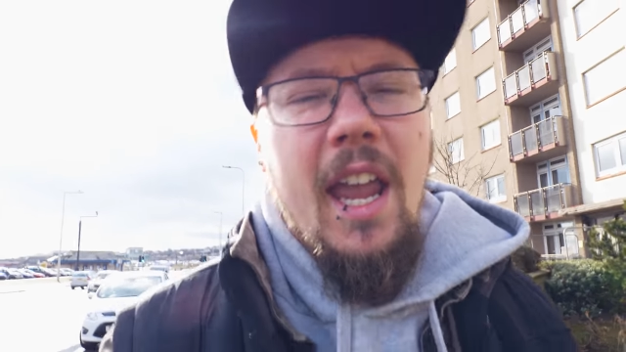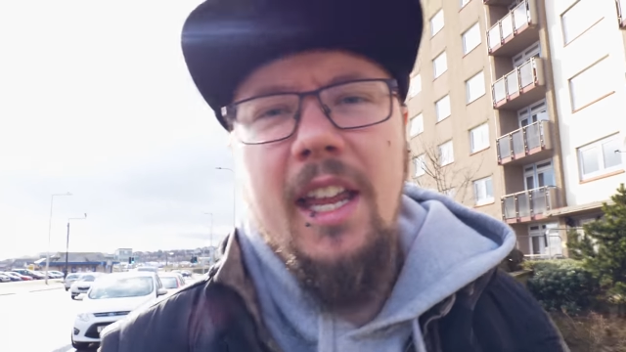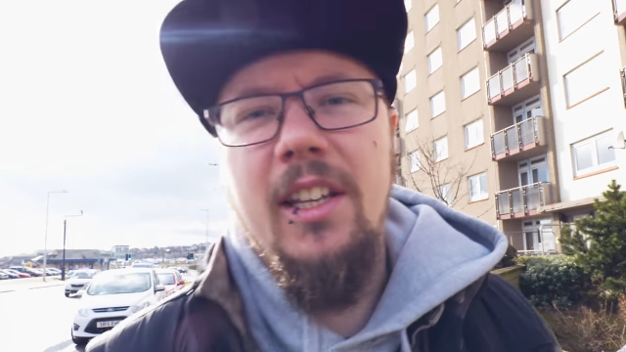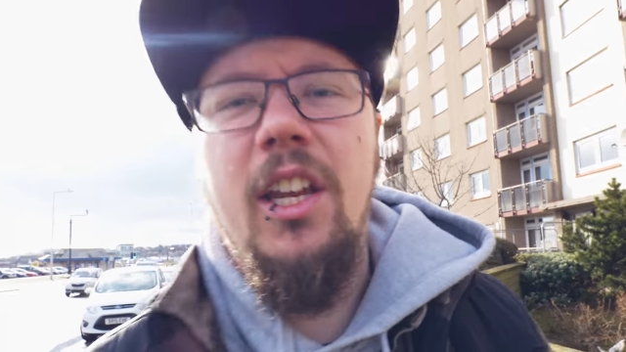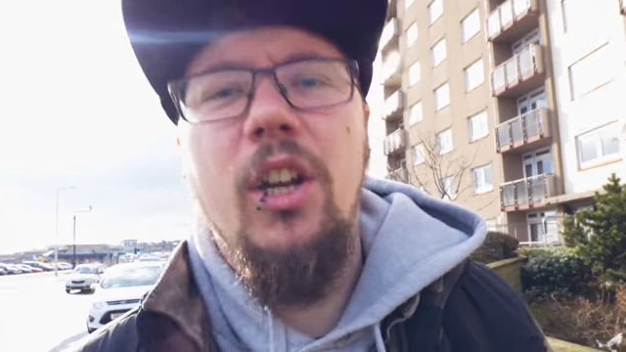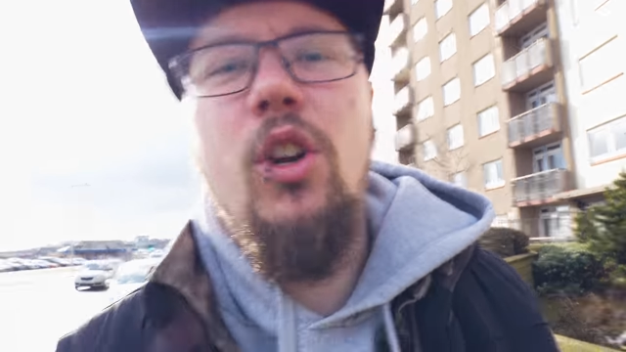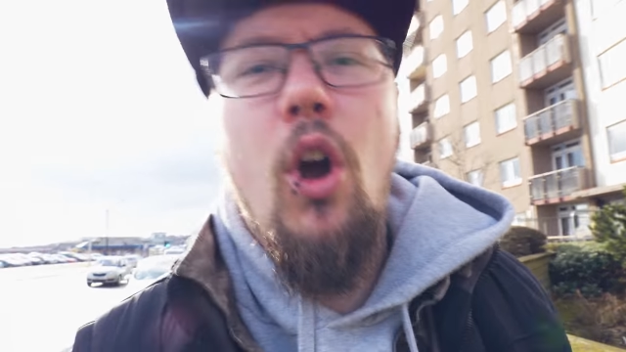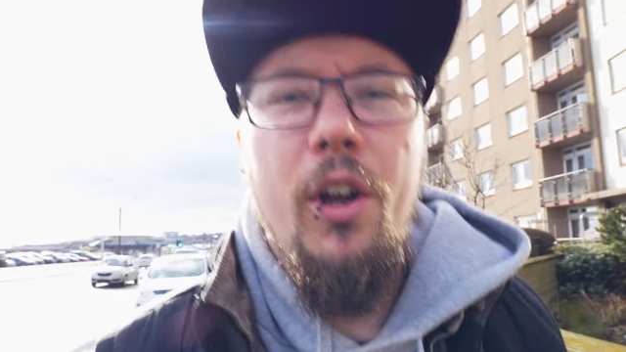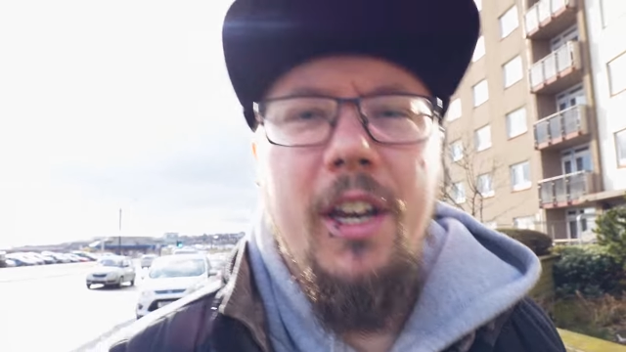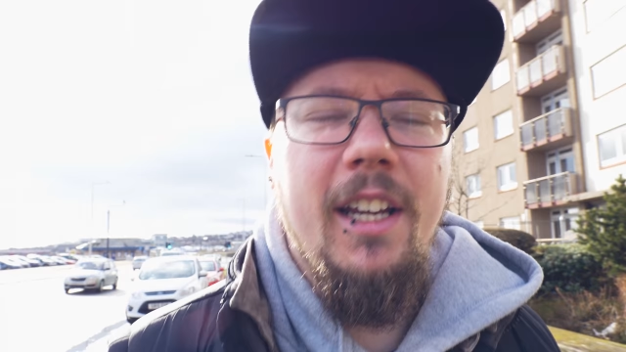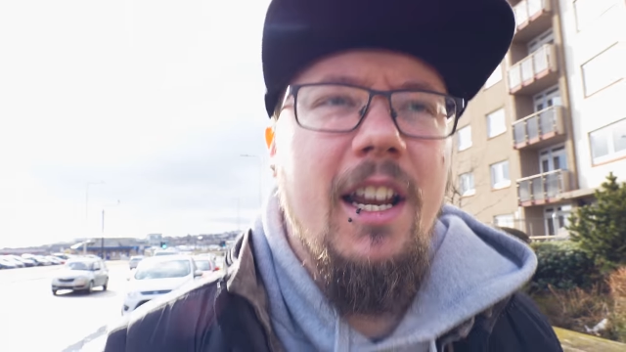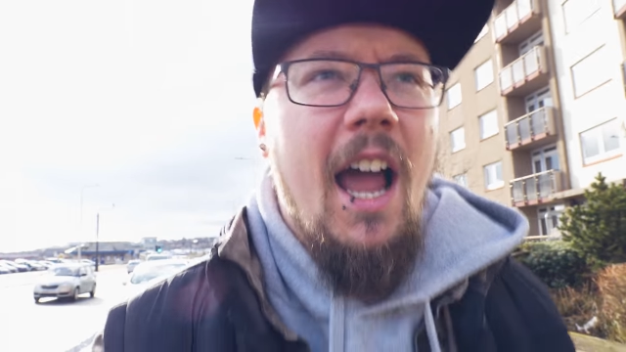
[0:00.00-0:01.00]
in
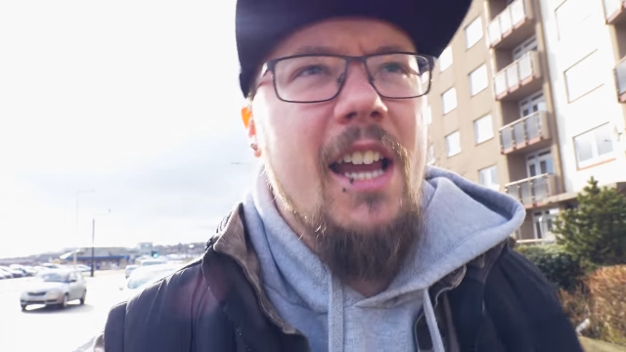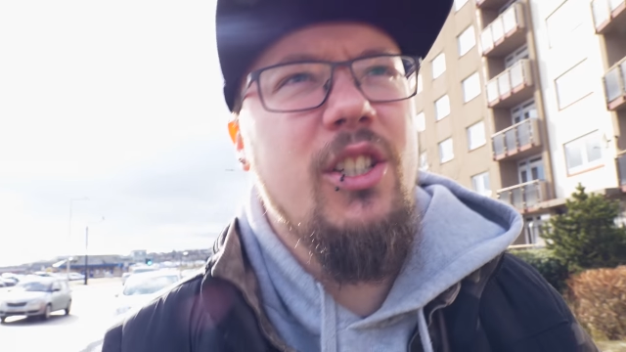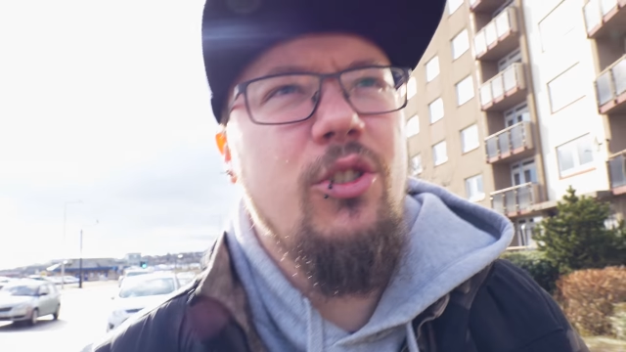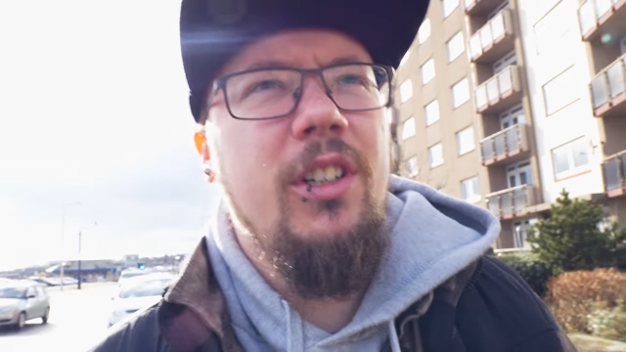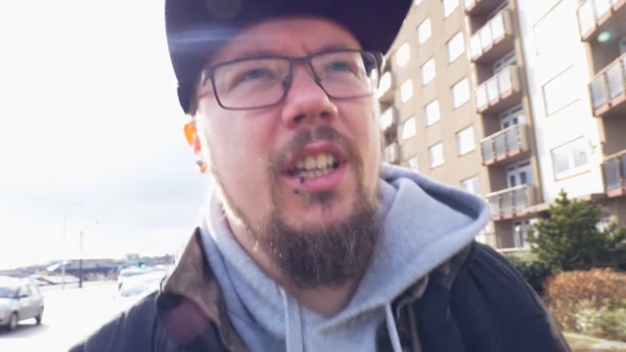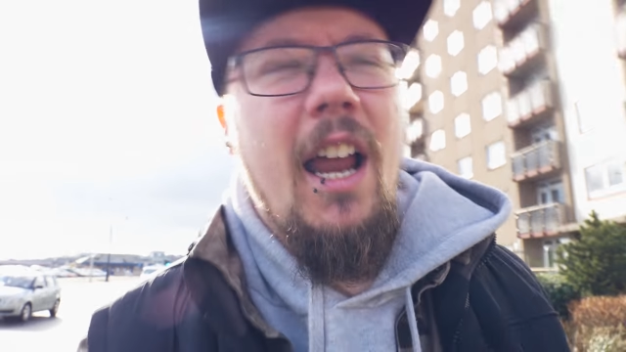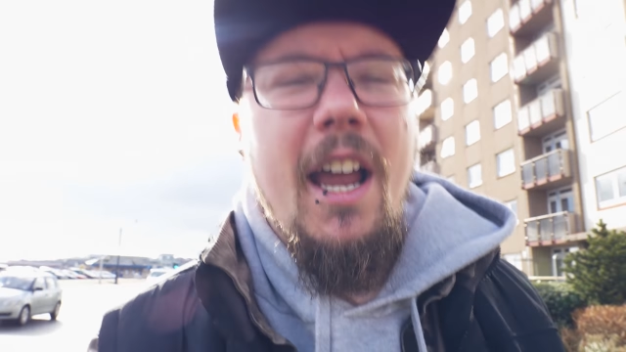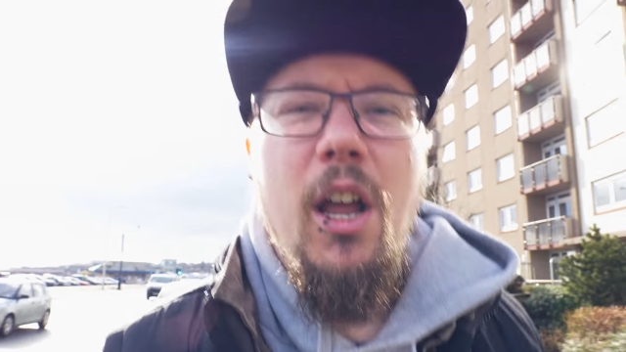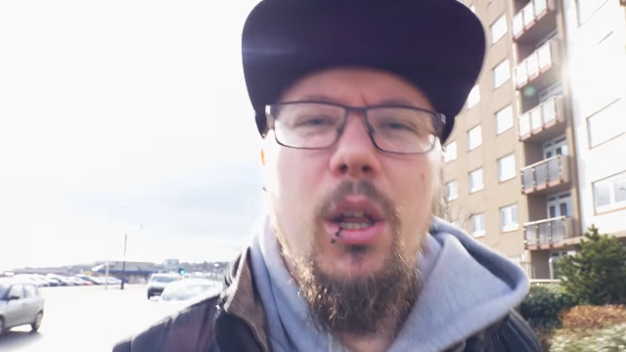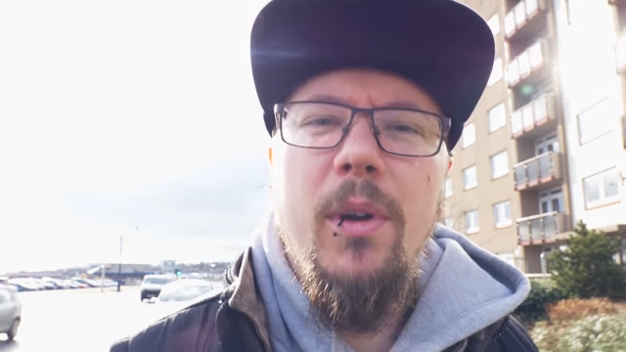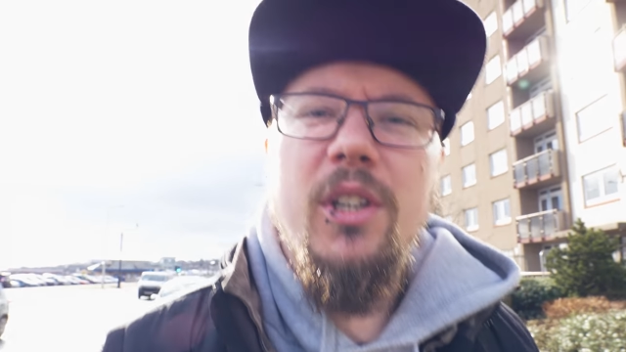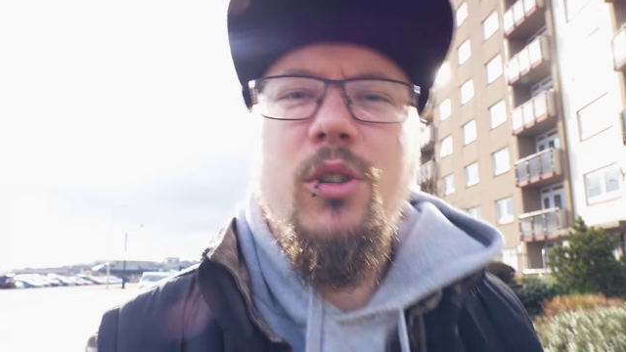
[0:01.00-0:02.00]
Kirkcaldy in High Street that I
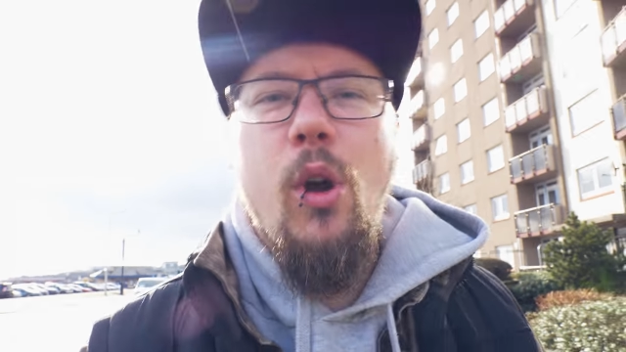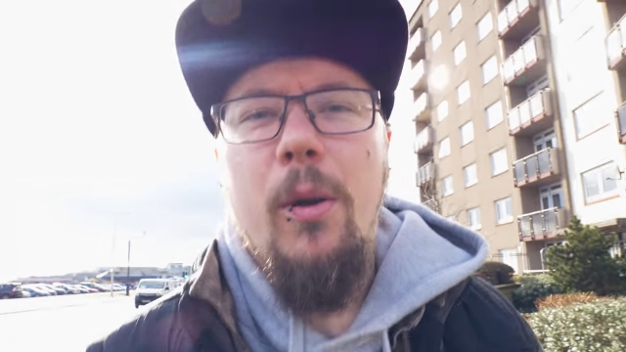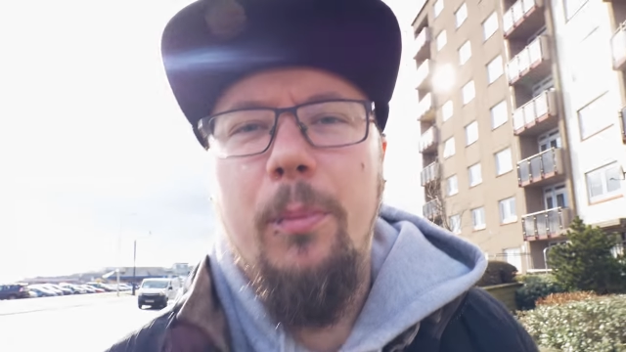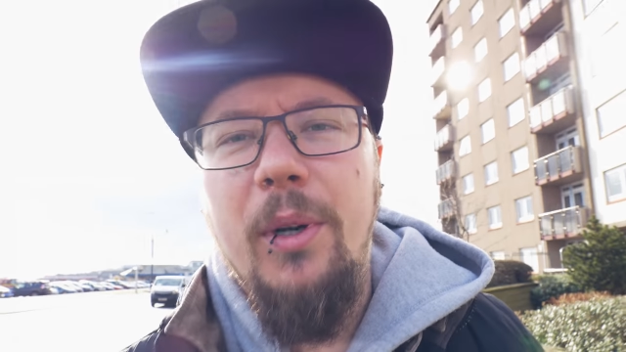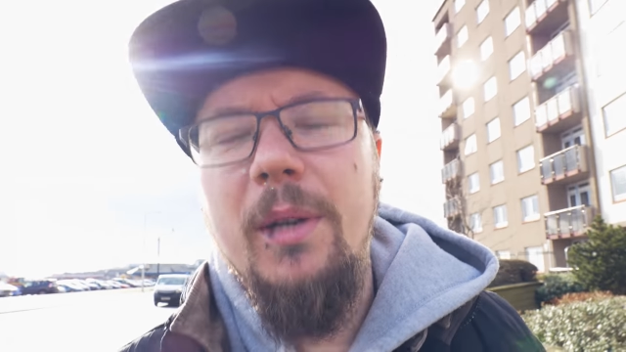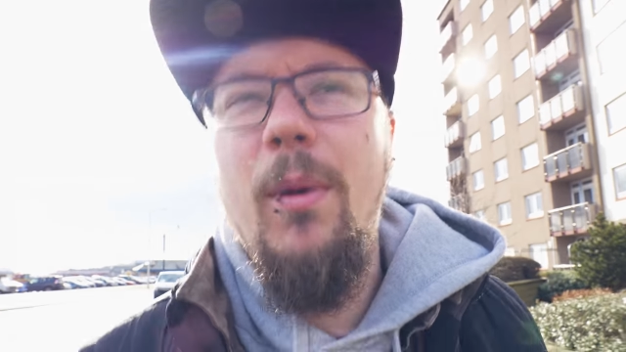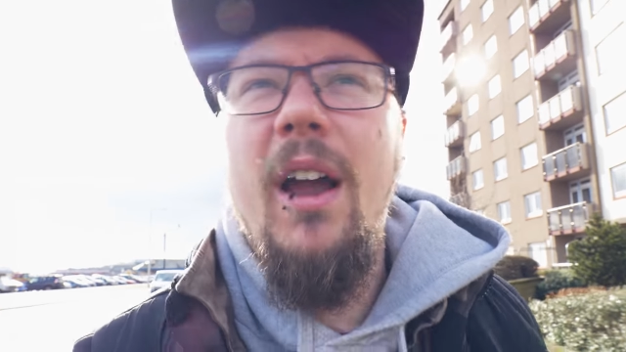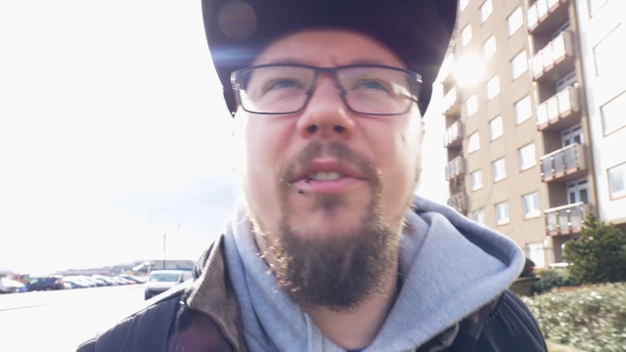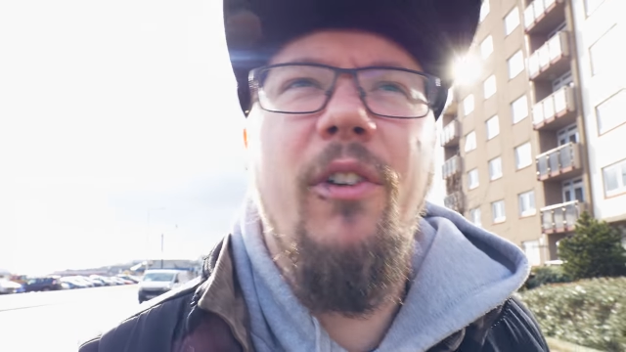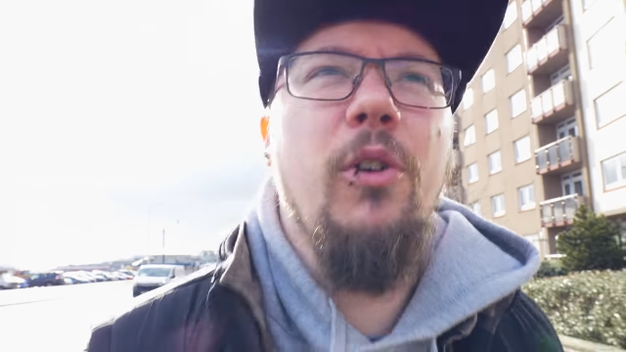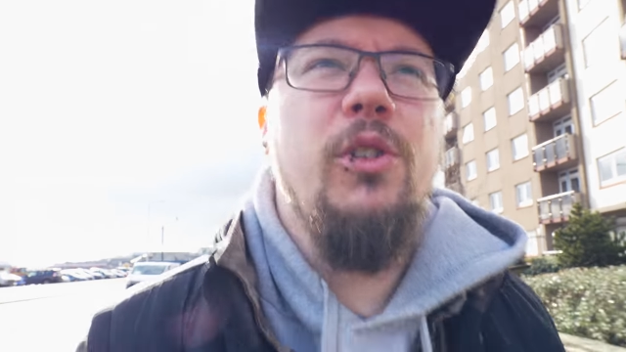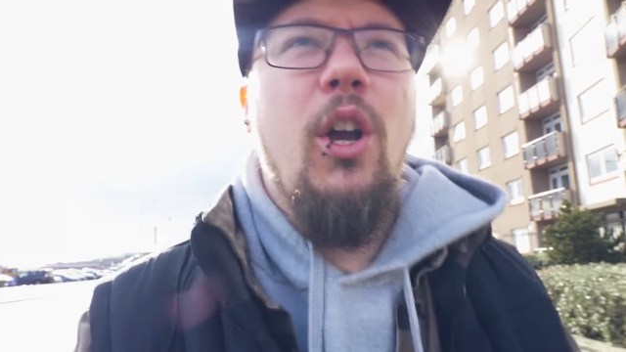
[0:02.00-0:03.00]
always go and print my
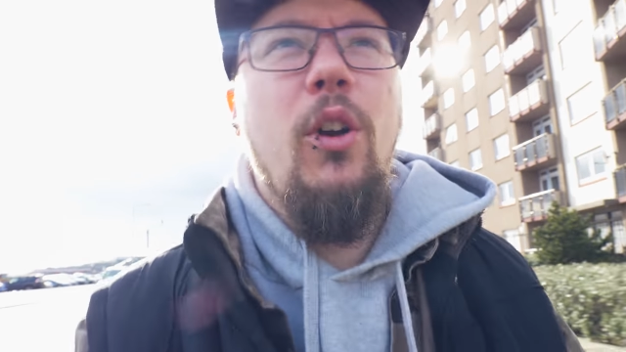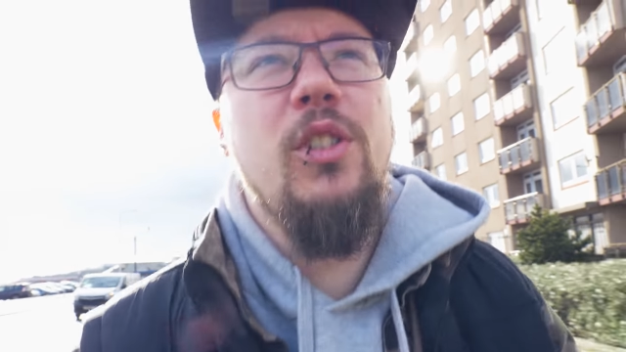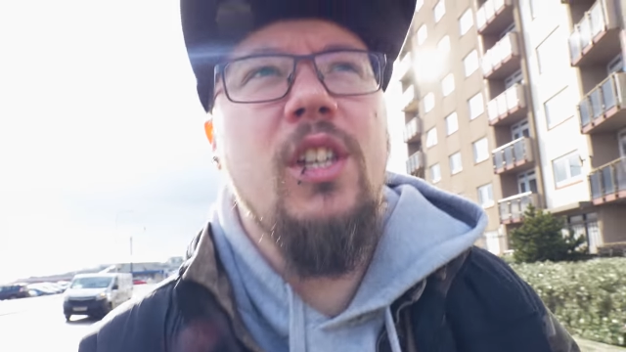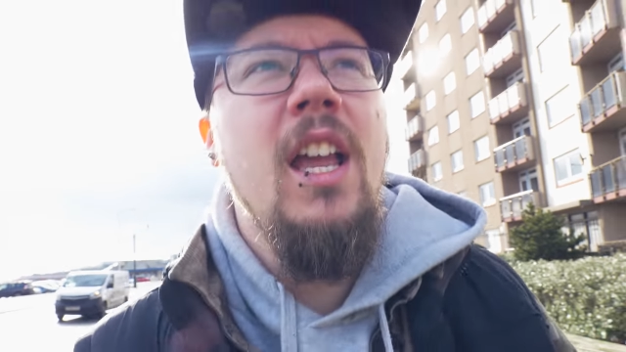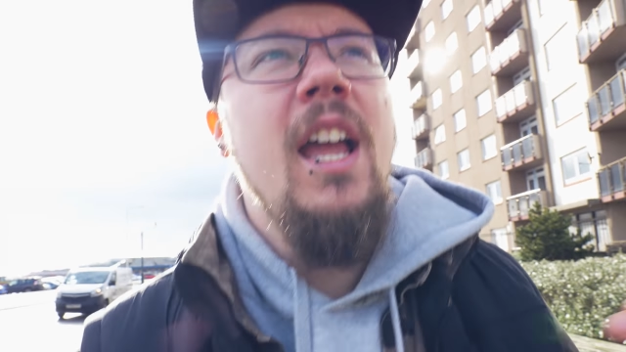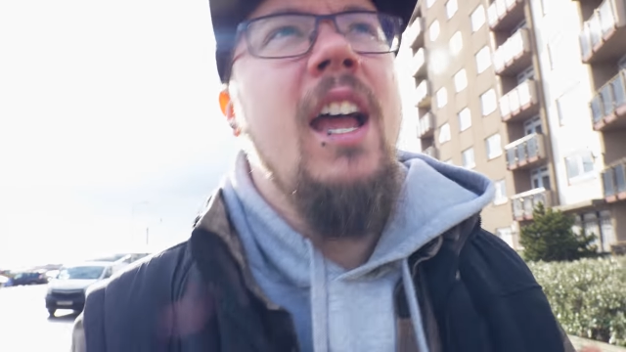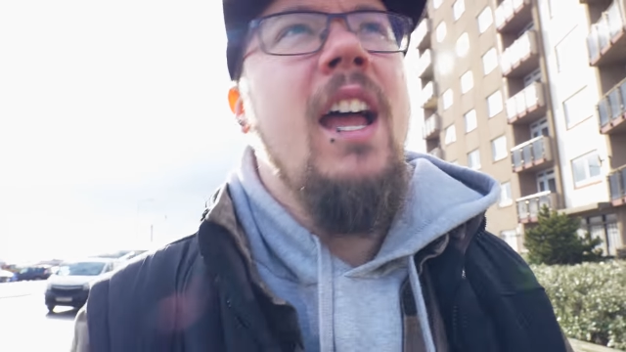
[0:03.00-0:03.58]
photos.